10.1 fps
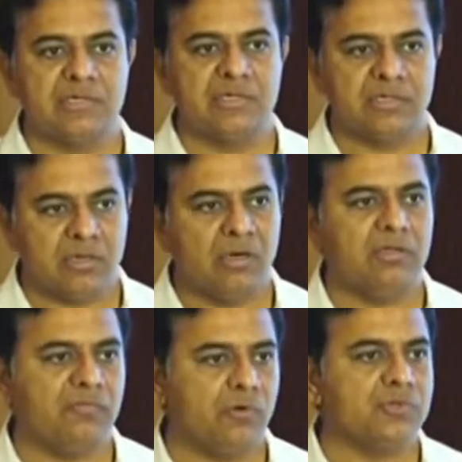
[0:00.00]
turned
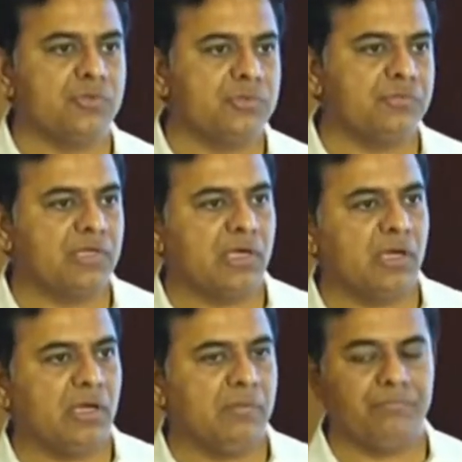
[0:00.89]
the fortunes of
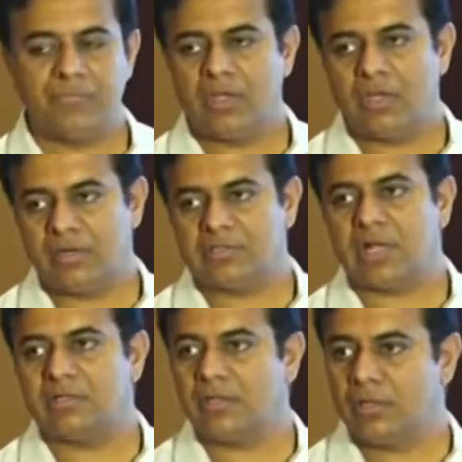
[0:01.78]
Telangana,
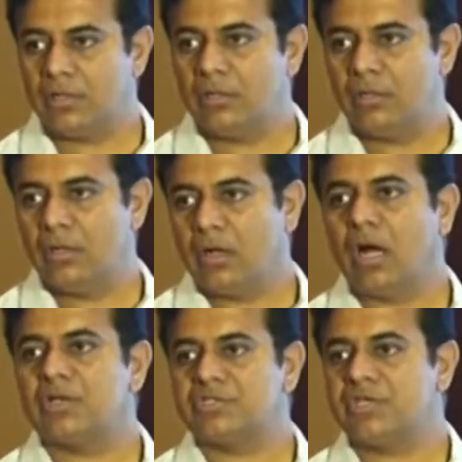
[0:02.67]
resulting in
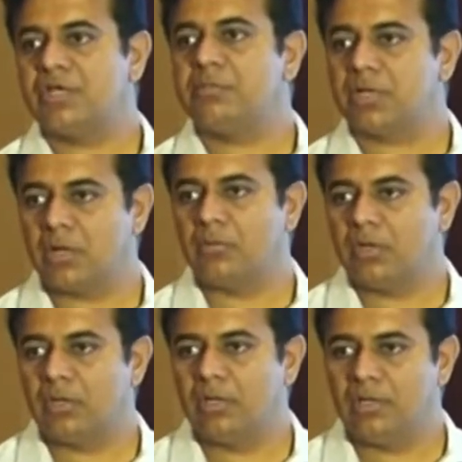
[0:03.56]
our state becoming
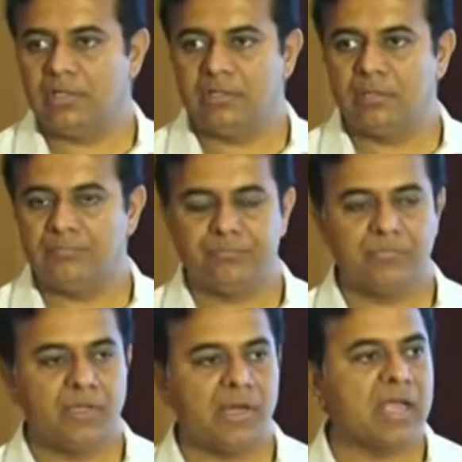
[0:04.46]
a leader
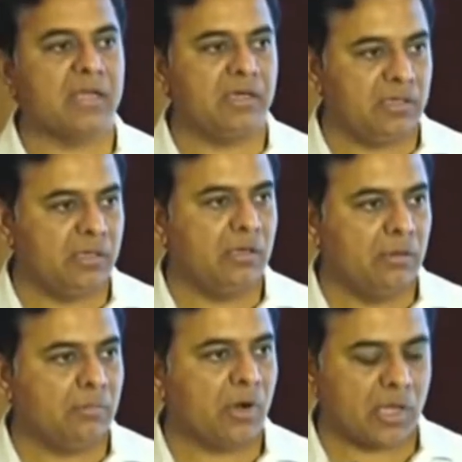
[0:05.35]
in agri
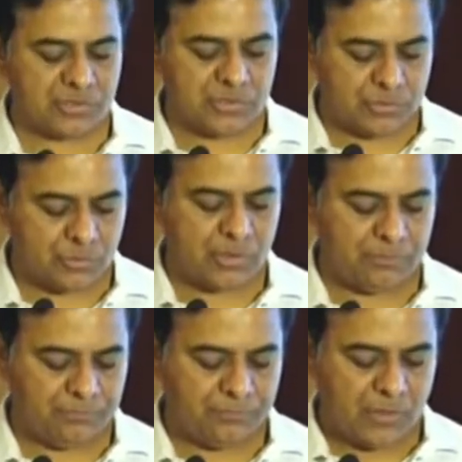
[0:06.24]
production today.
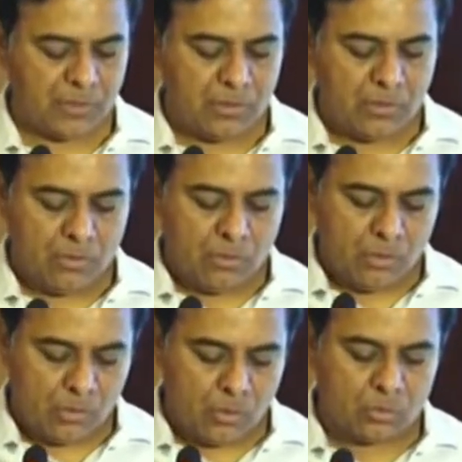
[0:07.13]

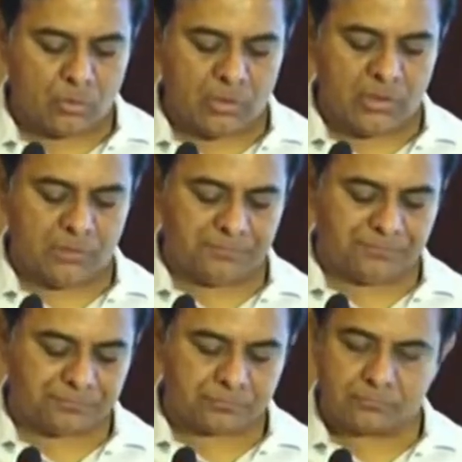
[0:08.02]
Not only
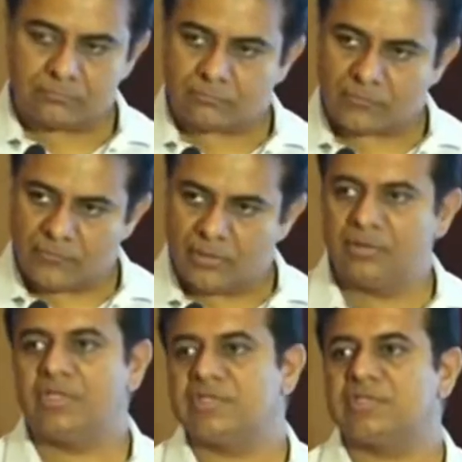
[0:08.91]

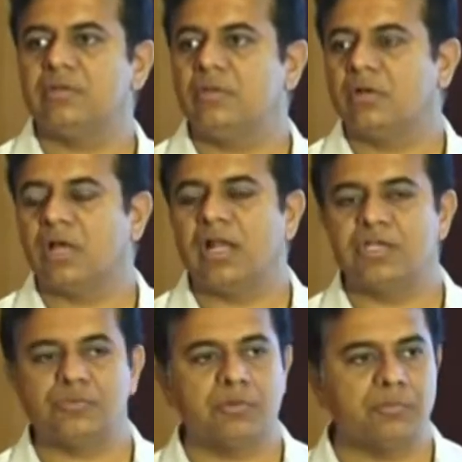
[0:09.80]
this
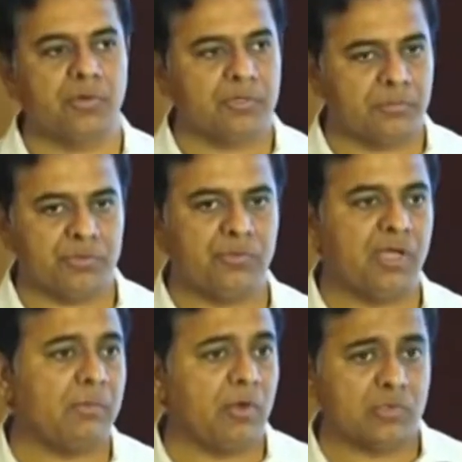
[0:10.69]
Kaleshwaram project, but today
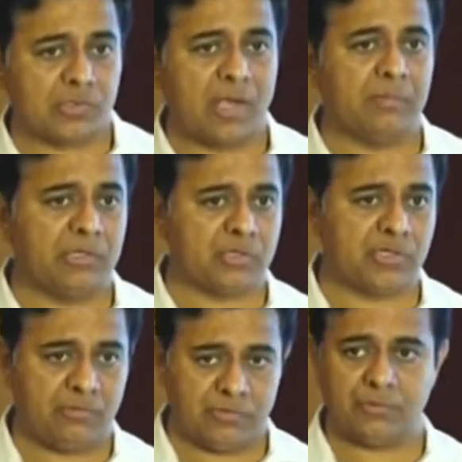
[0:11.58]
I'm also happy to share
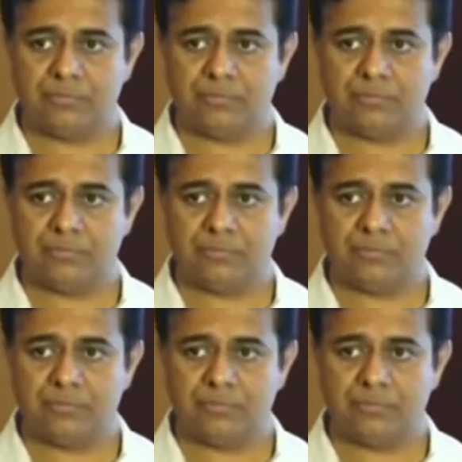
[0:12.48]
with you